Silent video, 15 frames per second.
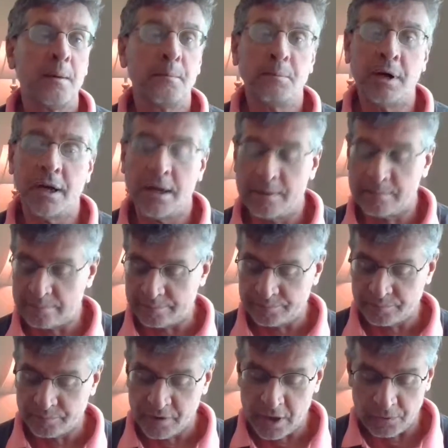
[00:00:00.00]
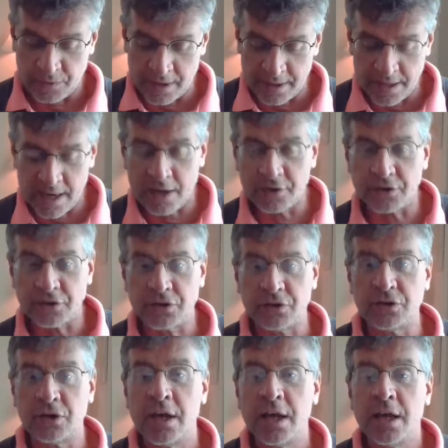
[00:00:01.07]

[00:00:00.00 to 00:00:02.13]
But right now this is